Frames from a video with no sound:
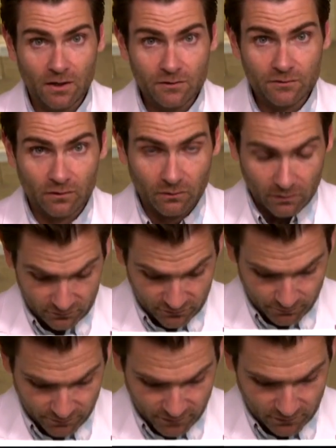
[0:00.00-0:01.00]
It's going to look
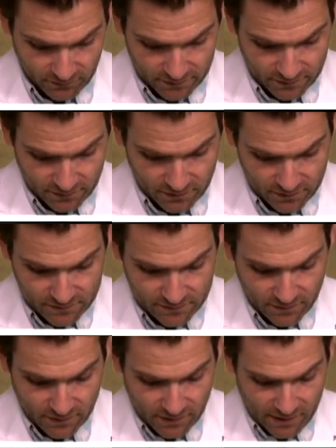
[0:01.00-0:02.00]
something like
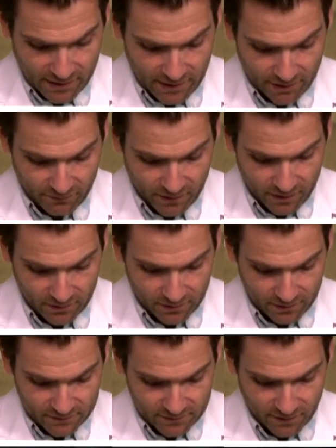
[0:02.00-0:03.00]
this, and then
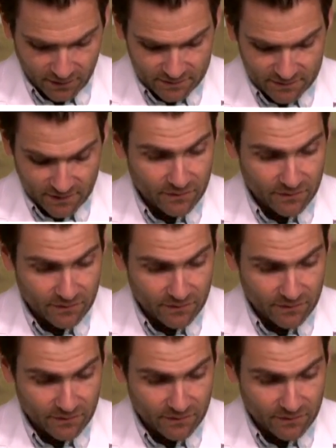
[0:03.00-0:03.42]
it's got to say